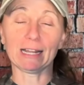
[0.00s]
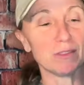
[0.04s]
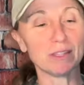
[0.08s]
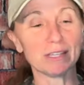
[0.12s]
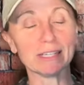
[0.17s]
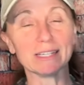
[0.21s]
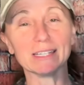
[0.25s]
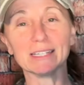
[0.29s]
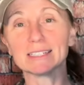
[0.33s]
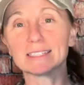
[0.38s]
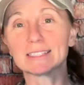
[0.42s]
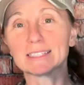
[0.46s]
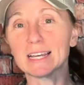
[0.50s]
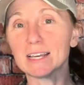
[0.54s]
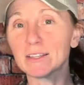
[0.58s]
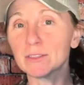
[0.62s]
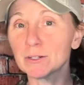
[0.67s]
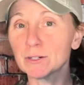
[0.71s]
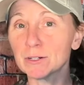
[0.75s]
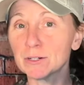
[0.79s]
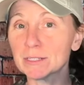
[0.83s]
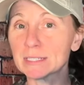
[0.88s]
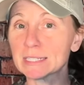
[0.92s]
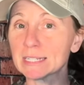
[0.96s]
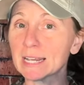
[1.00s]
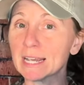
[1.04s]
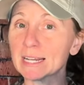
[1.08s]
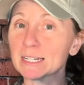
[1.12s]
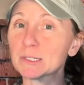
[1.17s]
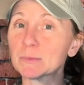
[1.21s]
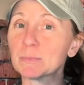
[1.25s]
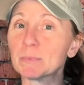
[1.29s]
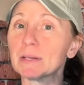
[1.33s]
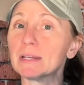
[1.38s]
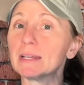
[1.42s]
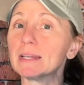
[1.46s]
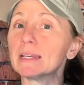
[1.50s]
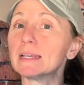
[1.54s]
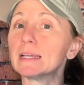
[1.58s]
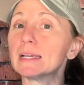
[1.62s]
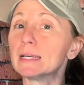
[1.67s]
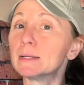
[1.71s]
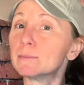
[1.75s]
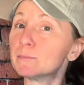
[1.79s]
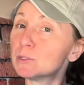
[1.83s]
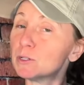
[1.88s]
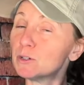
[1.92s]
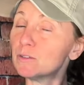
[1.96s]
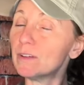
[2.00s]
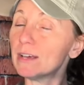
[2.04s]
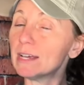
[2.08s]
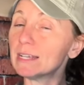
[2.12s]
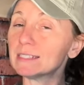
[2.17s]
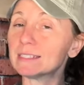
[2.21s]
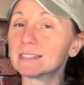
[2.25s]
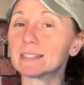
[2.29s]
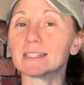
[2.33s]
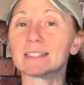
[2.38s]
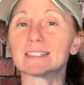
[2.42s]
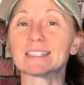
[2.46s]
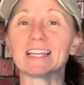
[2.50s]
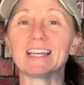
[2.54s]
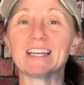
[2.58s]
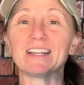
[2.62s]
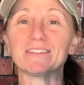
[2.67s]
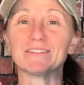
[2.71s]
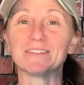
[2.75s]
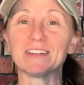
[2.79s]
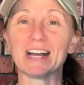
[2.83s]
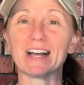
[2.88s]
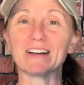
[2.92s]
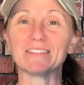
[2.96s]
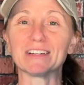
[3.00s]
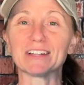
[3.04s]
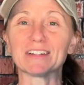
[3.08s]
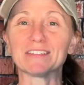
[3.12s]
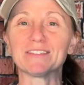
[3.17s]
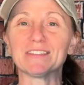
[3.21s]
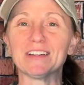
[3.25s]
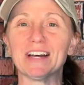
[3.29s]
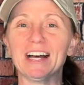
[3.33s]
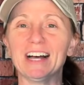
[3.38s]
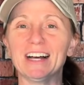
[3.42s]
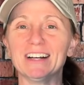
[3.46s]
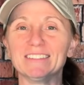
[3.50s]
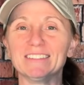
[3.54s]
The Tethrd THP M2 vest gets a 5 out of 5.